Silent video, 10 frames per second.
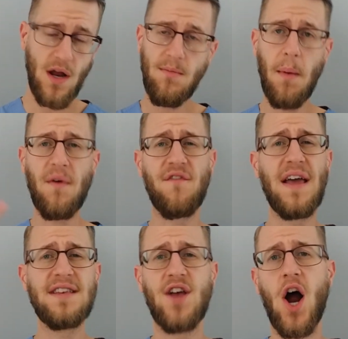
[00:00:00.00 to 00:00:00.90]
Remember,
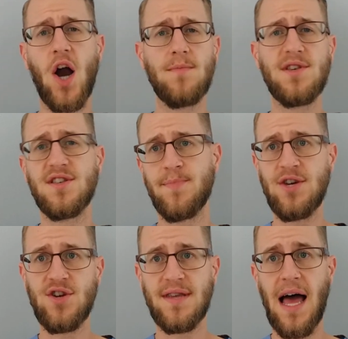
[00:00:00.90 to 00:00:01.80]
face, arms,
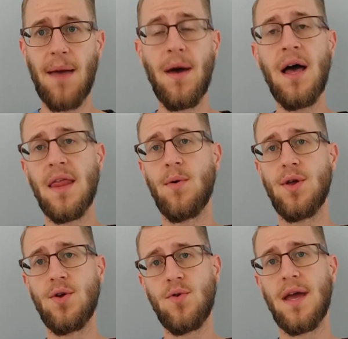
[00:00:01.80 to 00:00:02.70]
speech, and time. That way
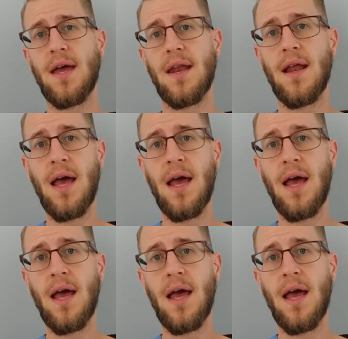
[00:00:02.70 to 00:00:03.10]
you can